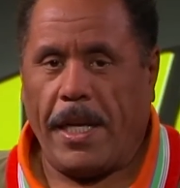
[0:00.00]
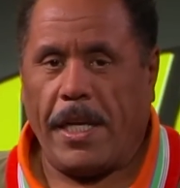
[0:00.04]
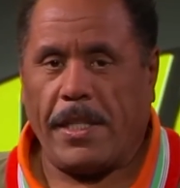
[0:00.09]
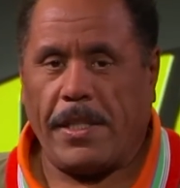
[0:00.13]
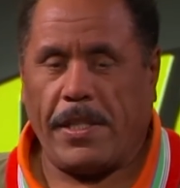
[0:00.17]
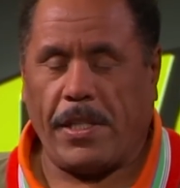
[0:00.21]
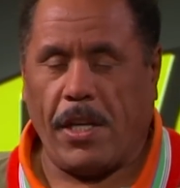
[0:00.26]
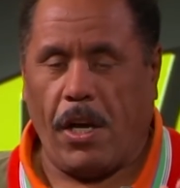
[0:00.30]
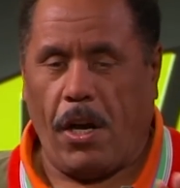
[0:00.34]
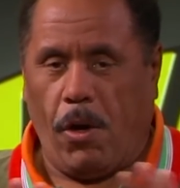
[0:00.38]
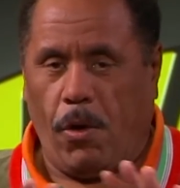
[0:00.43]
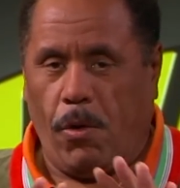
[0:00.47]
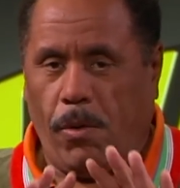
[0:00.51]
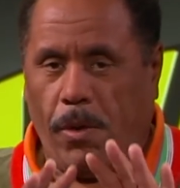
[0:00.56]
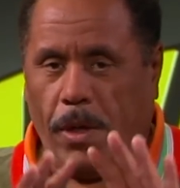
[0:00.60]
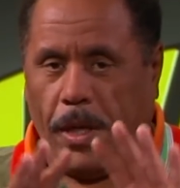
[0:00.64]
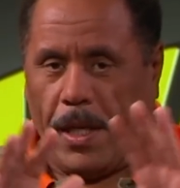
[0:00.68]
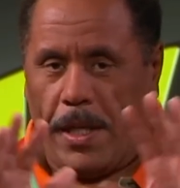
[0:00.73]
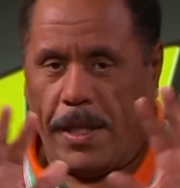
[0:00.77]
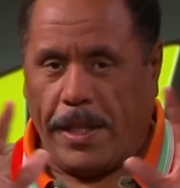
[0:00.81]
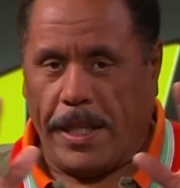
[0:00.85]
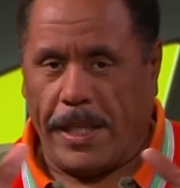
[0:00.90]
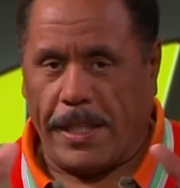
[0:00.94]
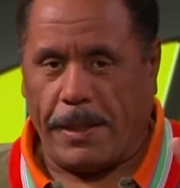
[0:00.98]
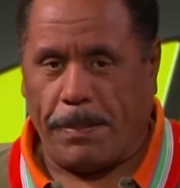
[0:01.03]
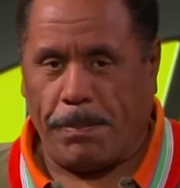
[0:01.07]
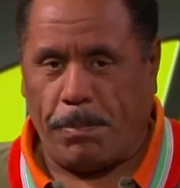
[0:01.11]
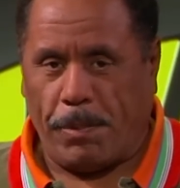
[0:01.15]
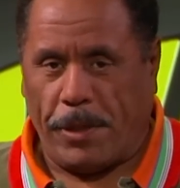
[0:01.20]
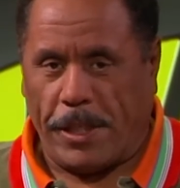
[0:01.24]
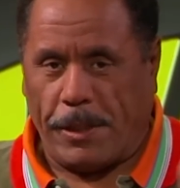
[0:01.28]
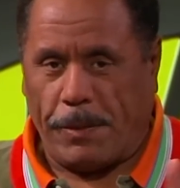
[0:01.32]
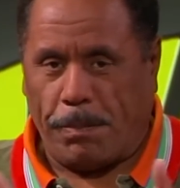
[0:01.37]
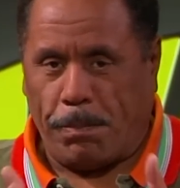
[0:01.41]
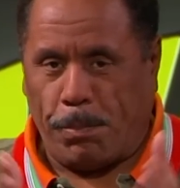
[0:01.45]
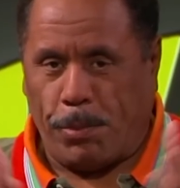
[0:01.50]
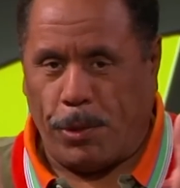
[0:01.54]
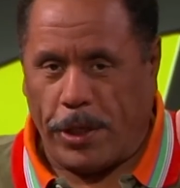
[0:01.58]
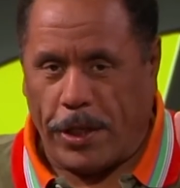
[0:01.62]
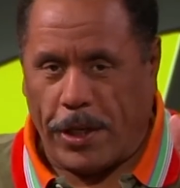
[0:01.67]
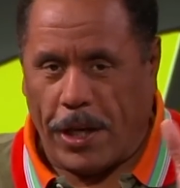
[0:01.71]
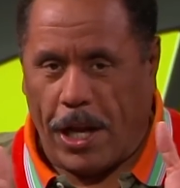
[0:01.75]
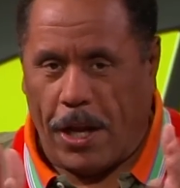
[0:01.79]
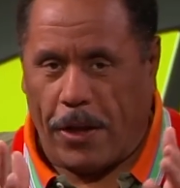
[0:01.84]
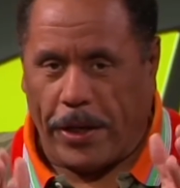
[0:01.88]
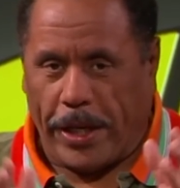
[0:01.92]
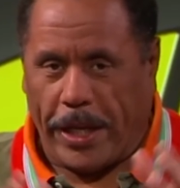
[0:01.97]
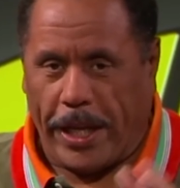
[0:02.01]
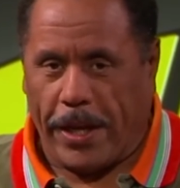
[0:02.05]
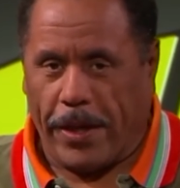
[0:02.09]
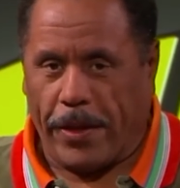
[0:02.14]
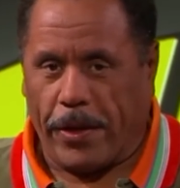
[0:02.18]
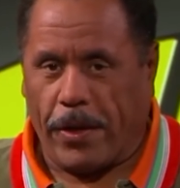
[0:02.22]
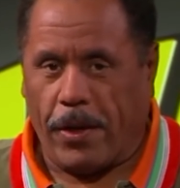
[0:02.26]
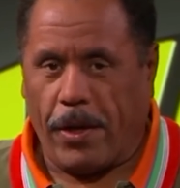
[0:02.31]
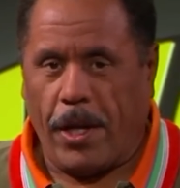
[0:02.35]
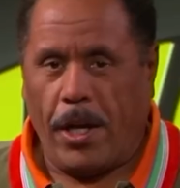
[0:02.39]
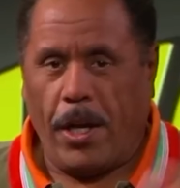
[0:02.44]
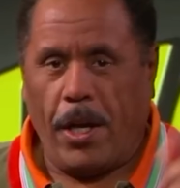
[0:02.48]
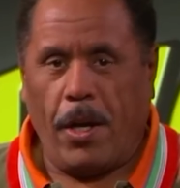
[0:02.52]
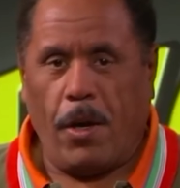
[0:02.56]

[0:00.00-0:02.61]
So let's, let's put it all together.